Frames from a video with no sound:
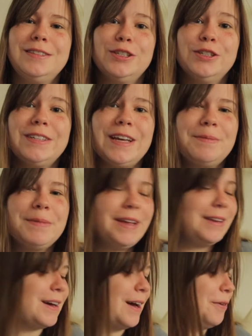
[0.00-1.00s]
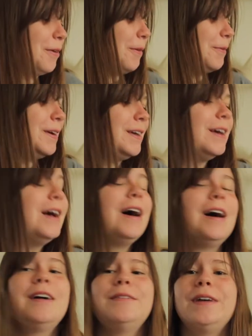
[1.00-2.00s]
Good day, mate? I don't know.
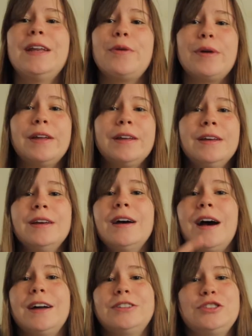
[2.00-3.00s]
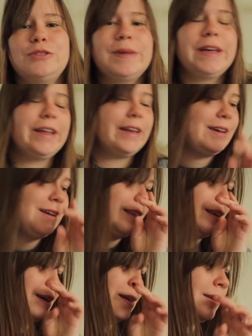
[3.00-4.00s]
Anyway, I just made
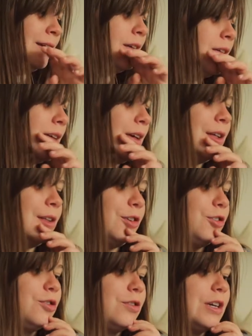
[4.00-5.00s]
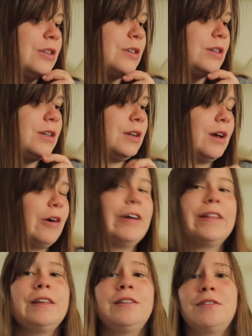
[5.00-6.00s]
that illustration,
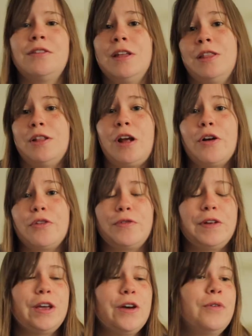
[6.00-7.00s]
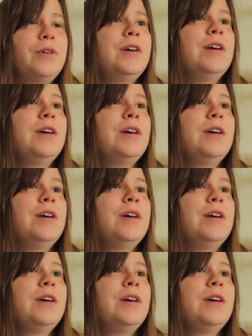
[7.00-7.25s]
or at least in y'all's video.